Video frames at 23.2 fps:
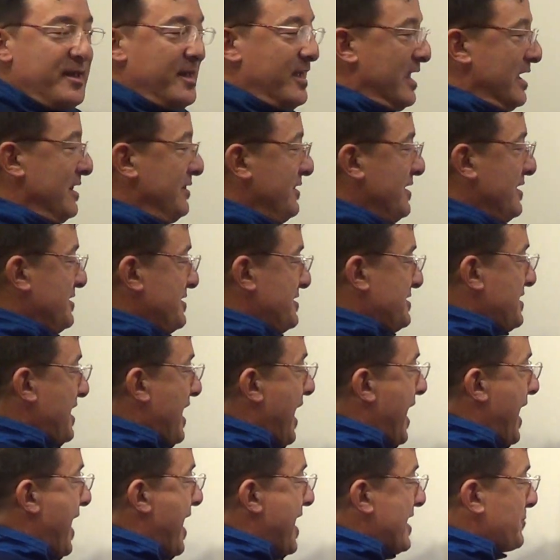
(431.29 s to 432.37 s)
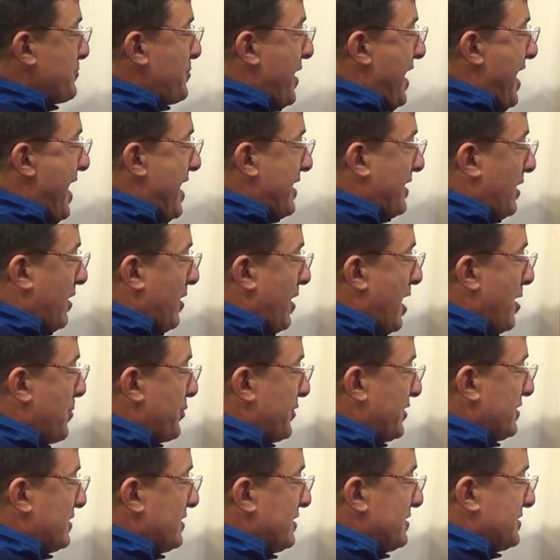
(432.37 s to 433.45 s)
and then tack back up
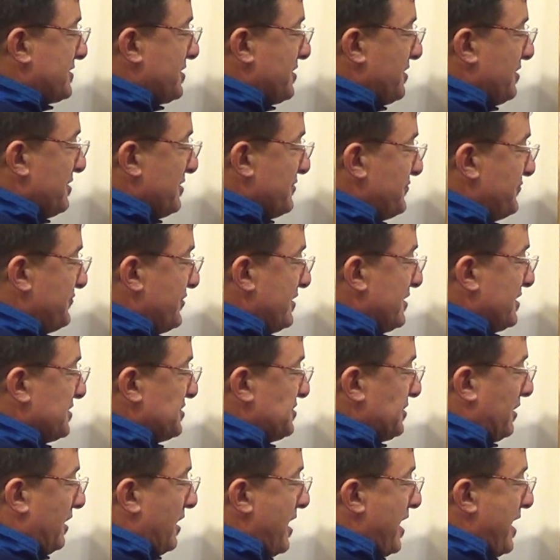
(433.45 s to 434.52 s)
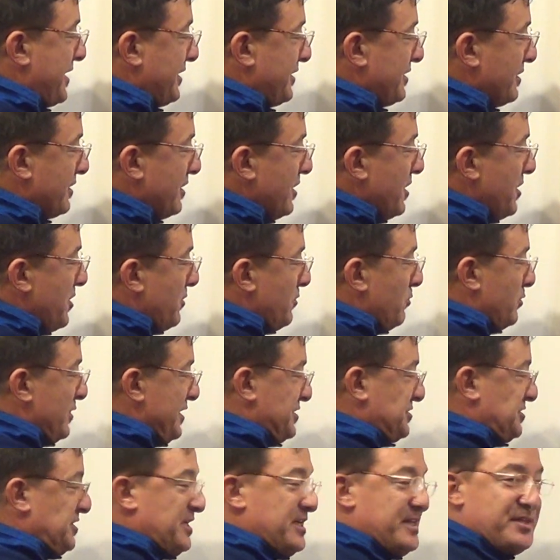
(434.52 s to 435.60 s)
to the finish line,
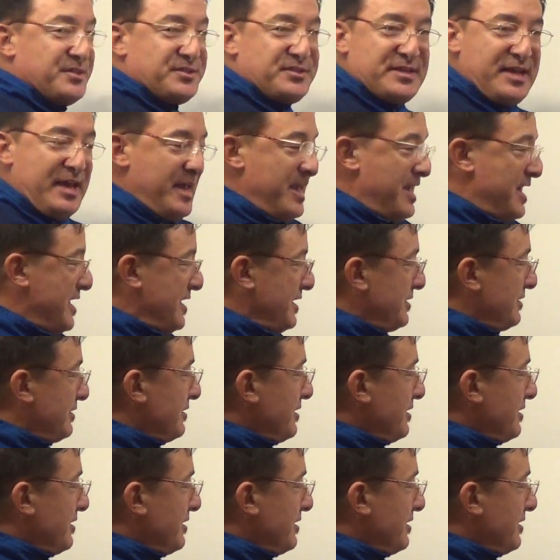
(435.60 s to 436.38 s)
which is N.